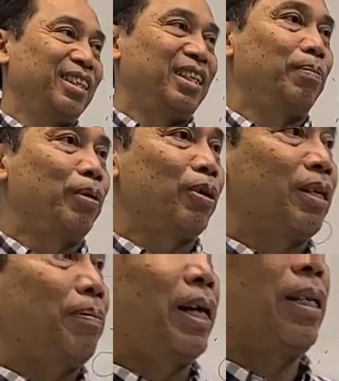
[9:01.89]
The more
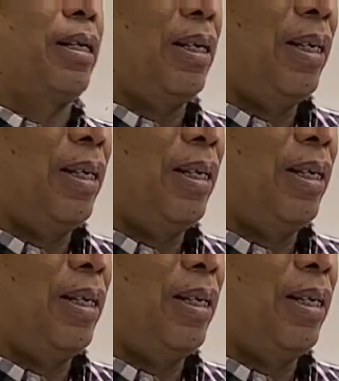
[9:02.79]
the better,